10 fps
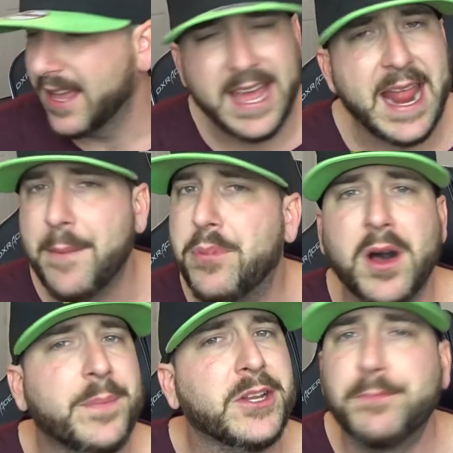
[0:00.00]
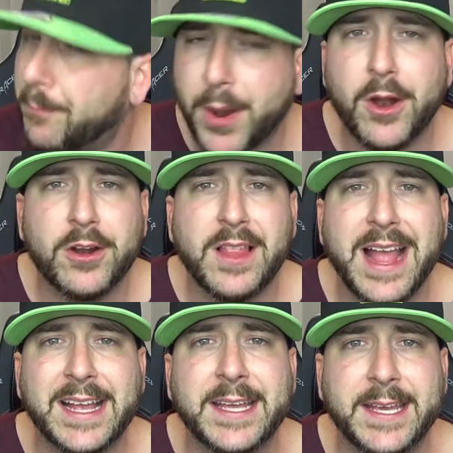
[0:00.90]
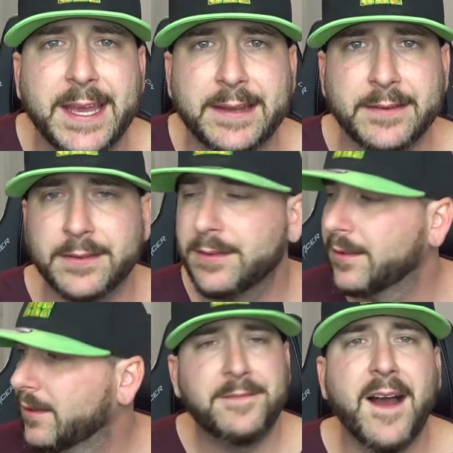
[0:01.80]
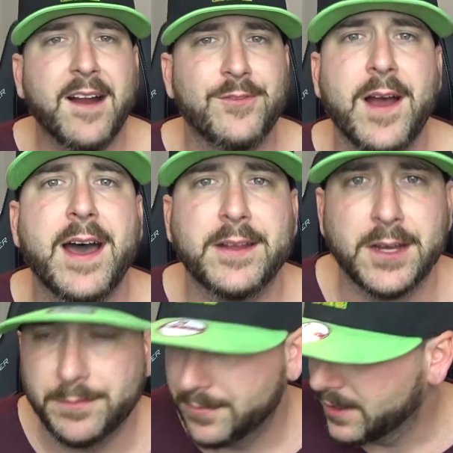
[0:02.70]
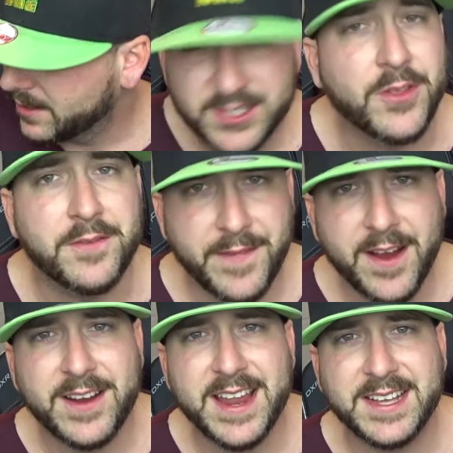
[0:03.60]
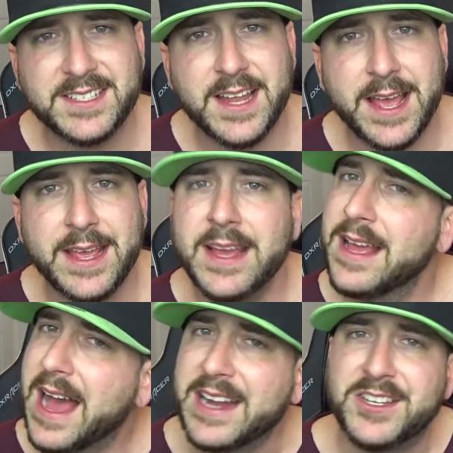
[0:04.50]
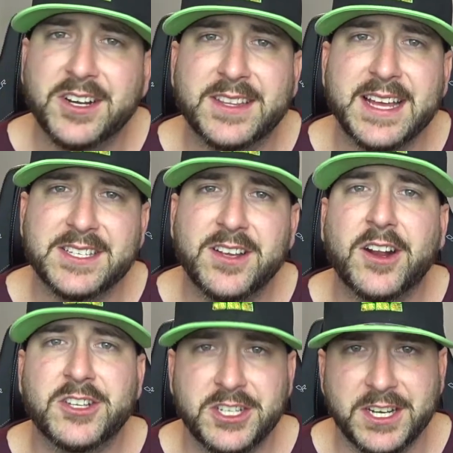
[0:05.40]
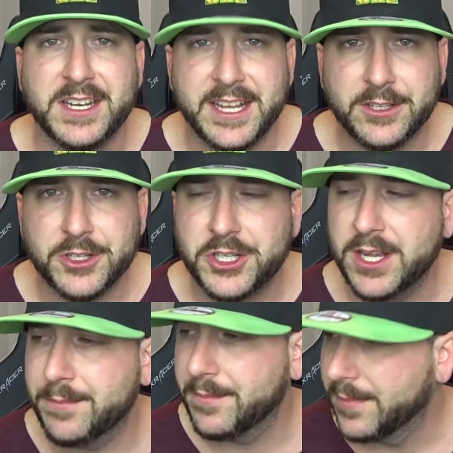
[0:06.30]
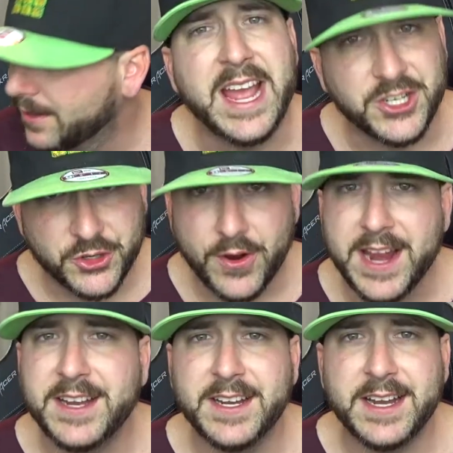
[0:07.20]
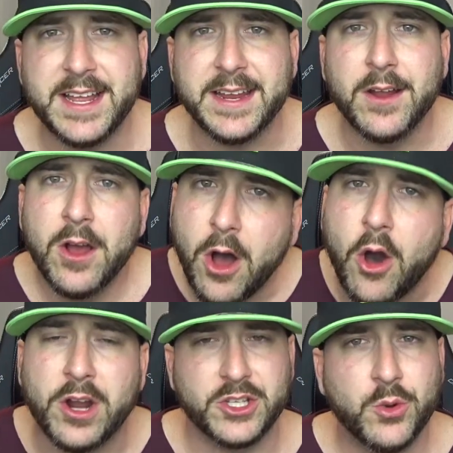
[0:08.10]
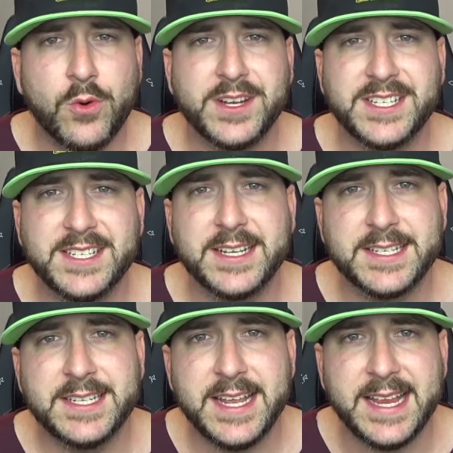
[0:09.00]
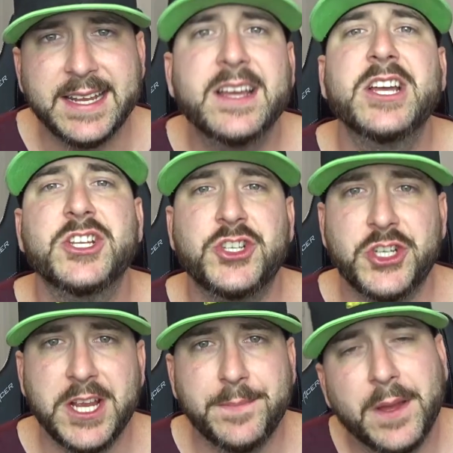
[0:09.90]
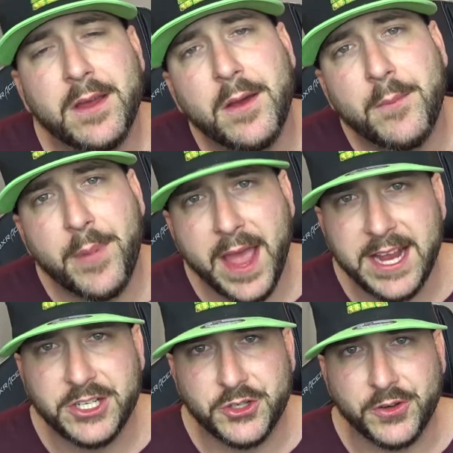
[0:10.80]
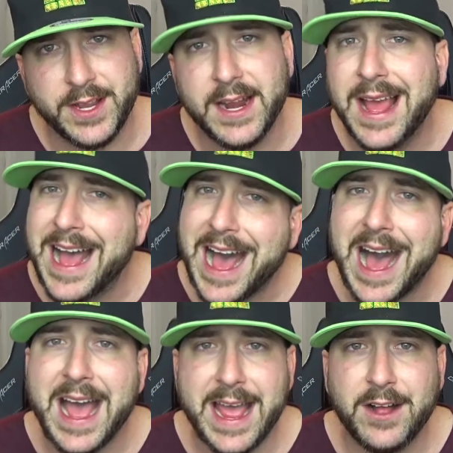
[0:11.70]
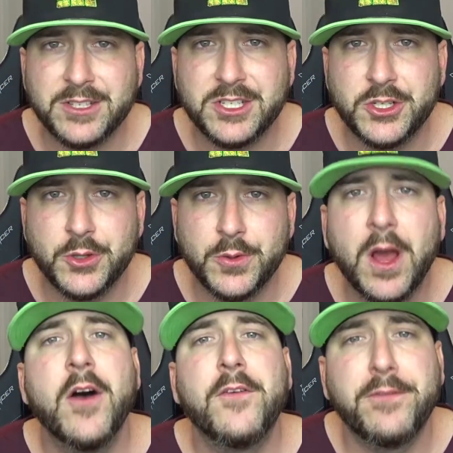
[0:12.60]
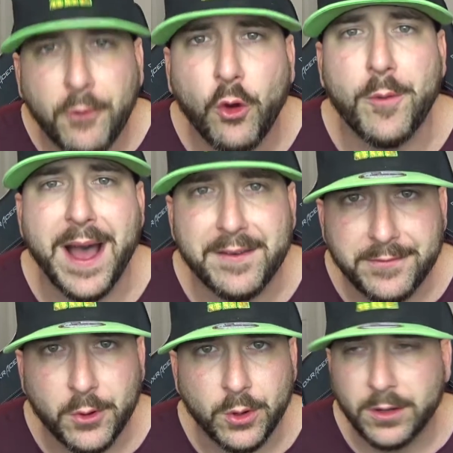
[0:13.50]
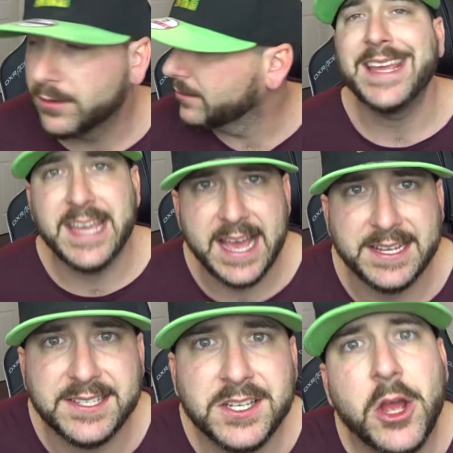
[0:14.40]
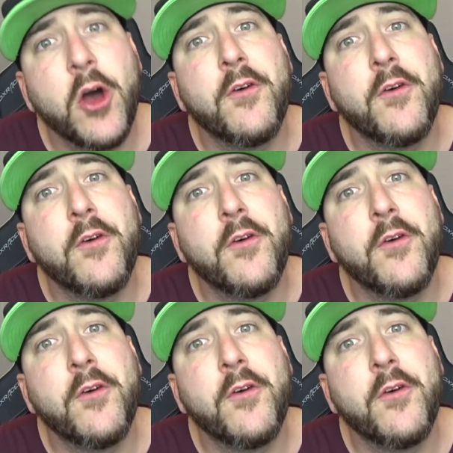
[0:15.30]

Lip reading: and that puppy purred like a kitten, fired right up. So the very next day, I took that sucker to the dealership and traded it in on a 2016 Jeep Patriot high altitude 4x4. Yes,